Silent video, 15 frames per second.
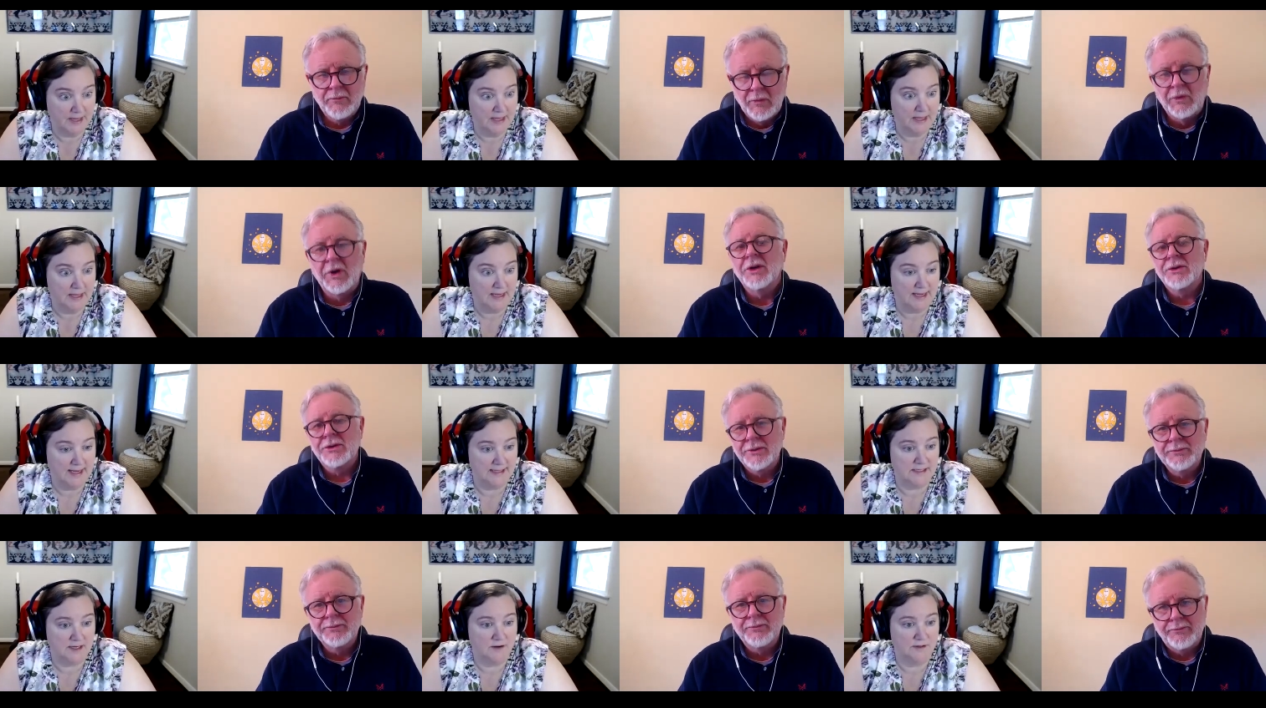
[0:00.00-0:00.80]
Speaker 1: Right.
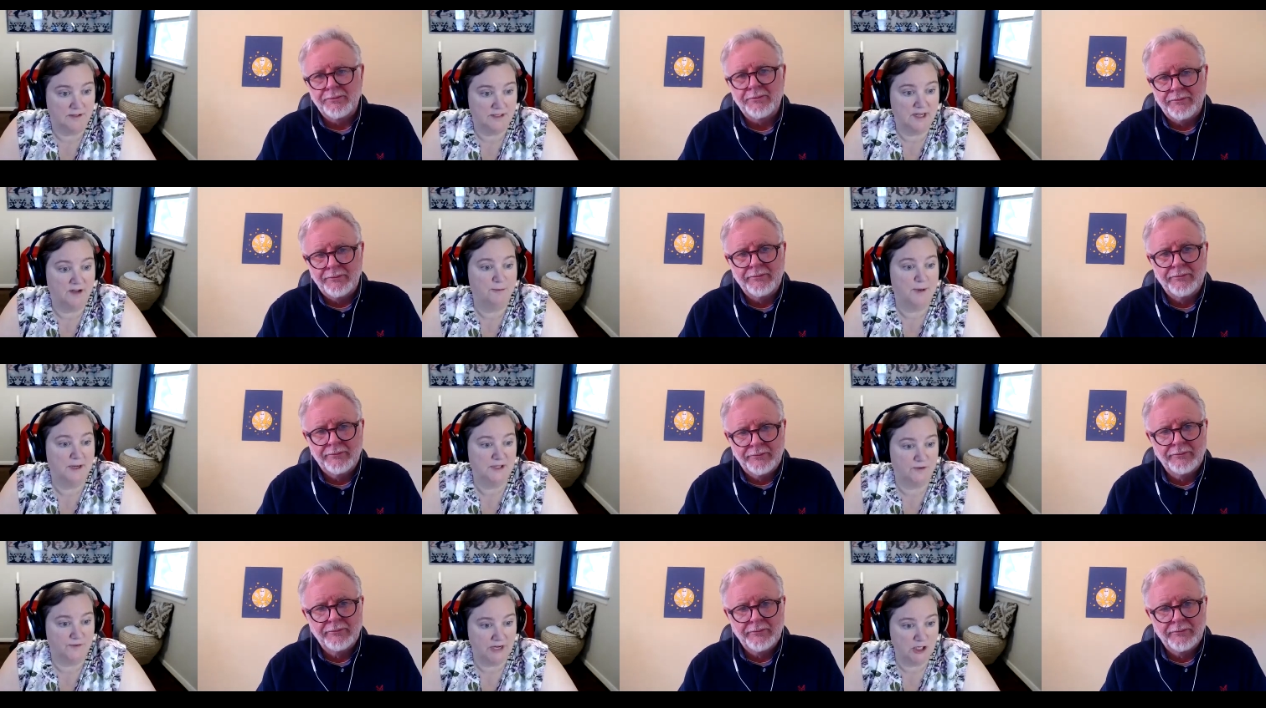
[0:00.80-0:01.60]
It's our
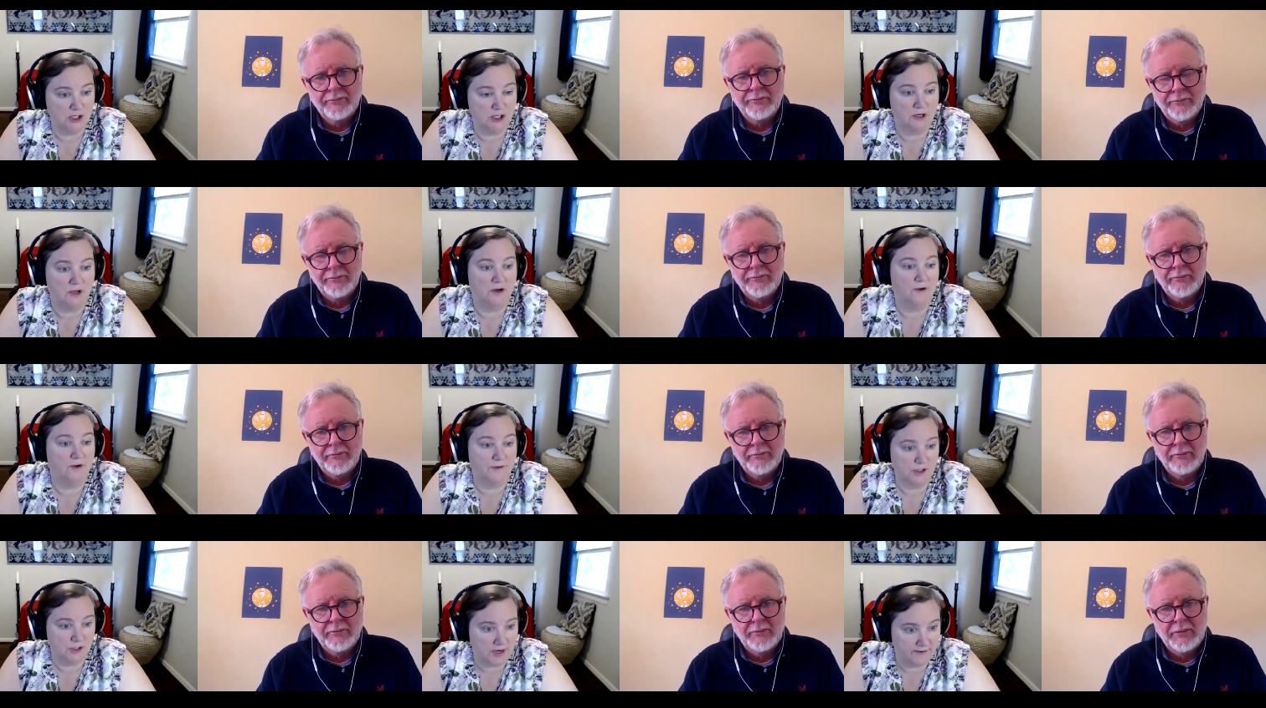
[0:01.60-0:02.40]
self-preservation on
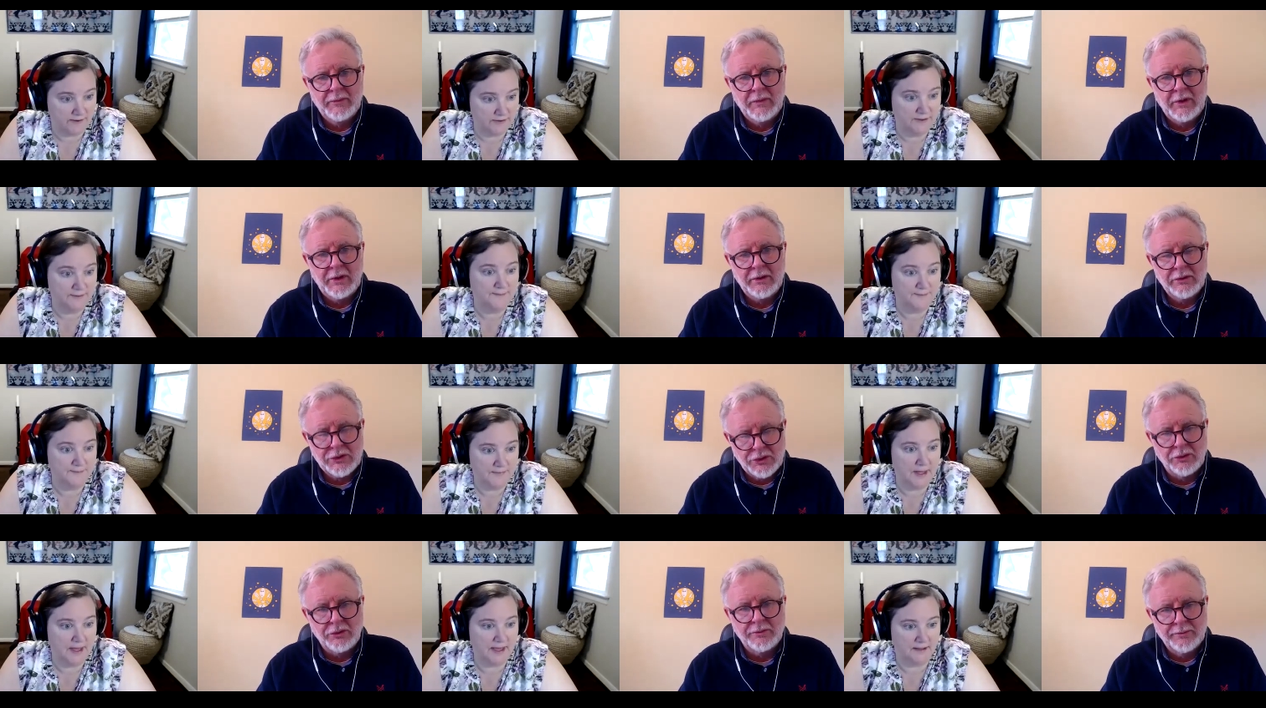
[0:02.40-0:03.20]
overdrive.
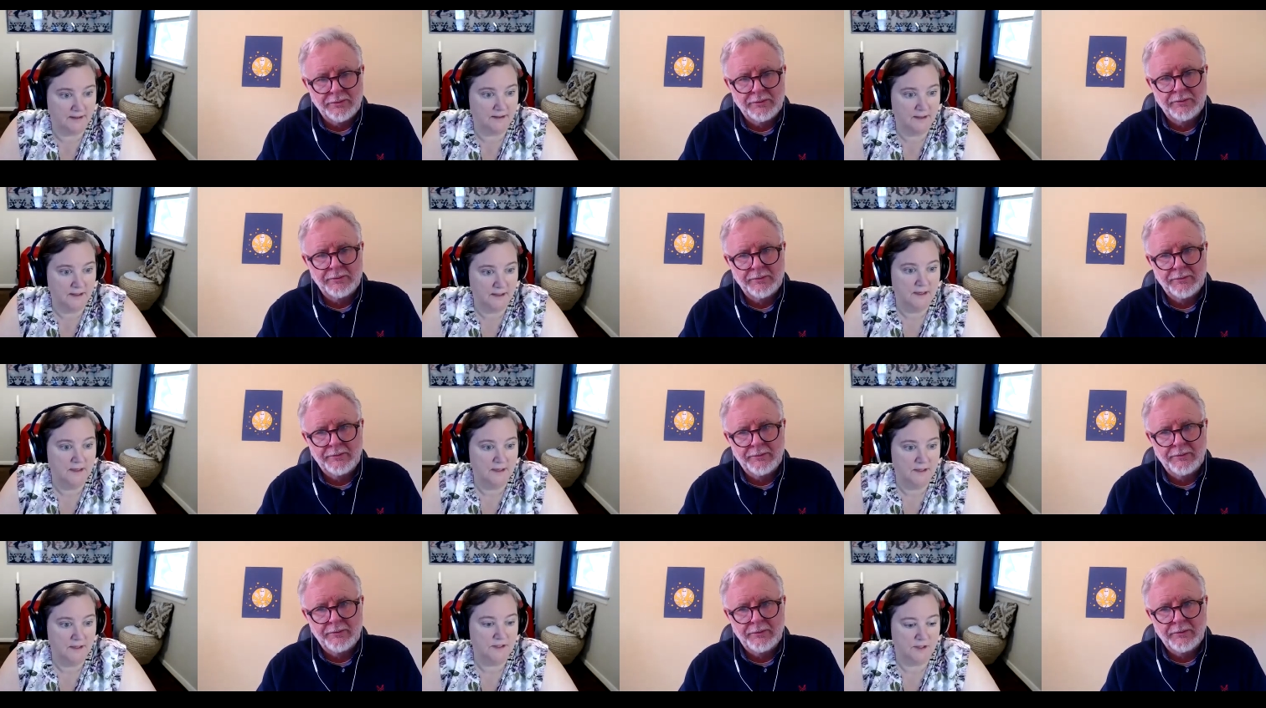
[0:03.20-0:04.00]
Sure. And
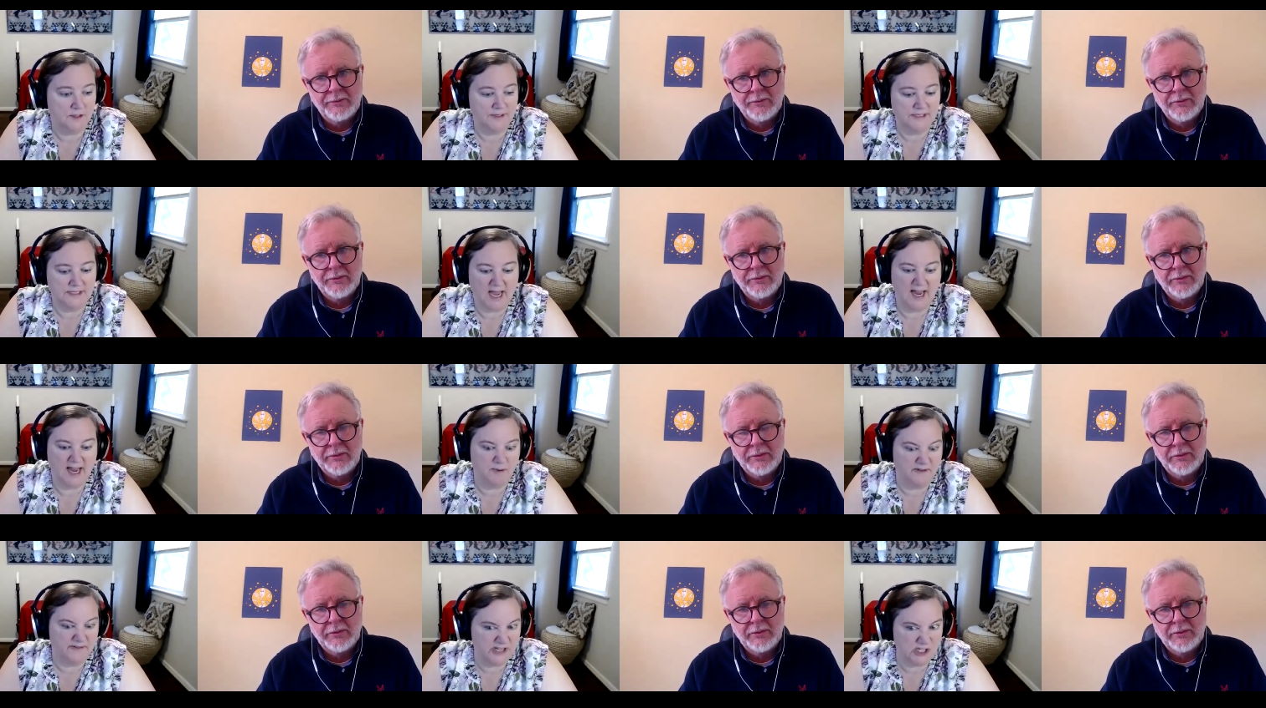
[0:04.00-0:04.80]
so it's
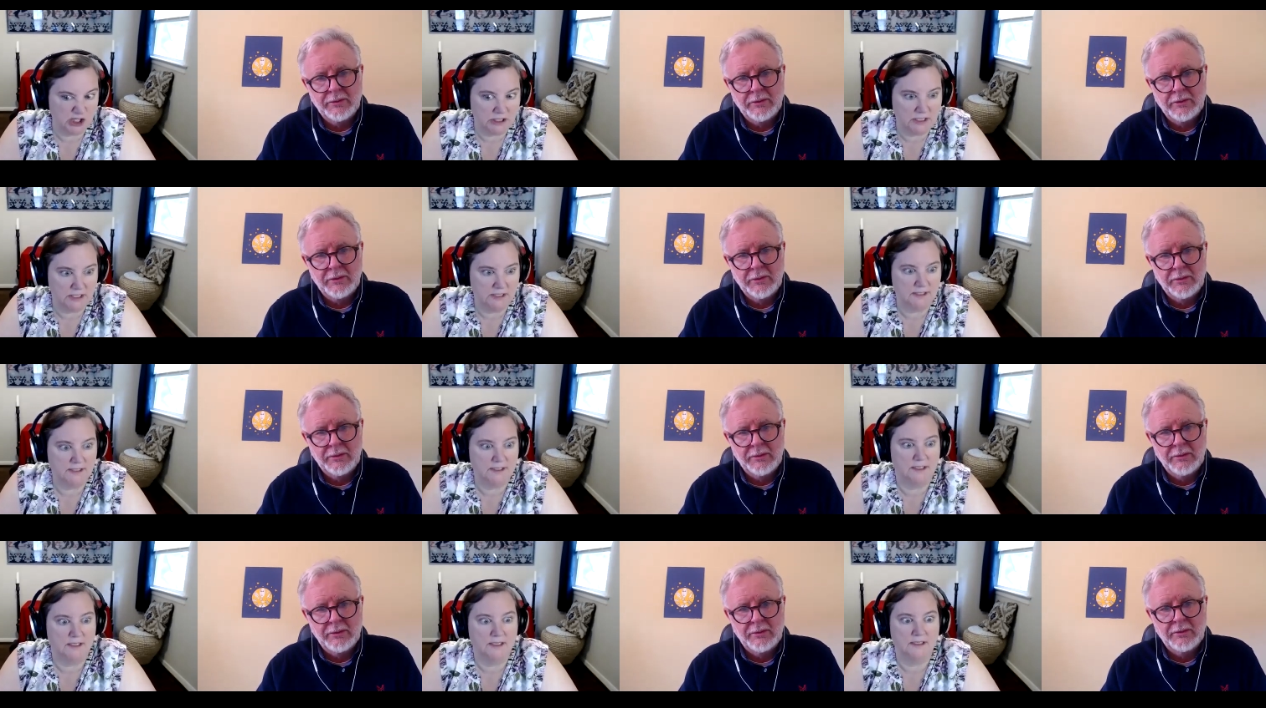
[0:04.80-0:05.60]

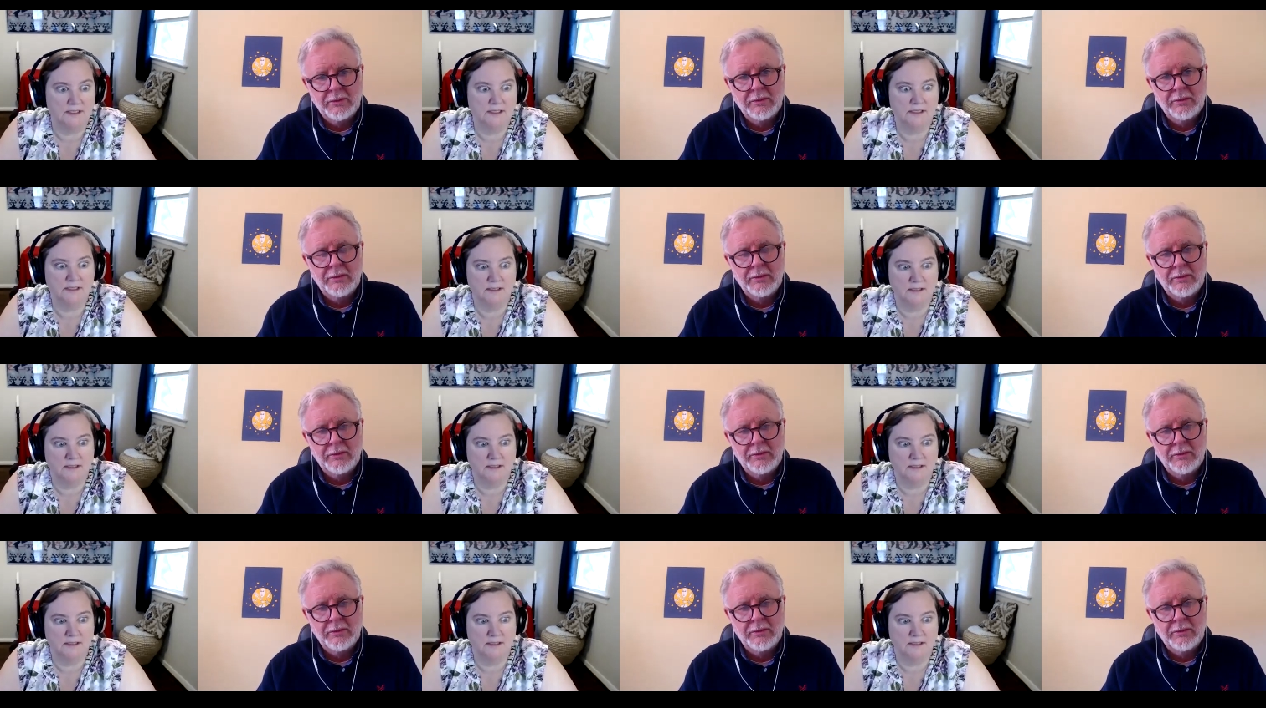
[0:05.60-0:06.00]
hypervigilance and it's,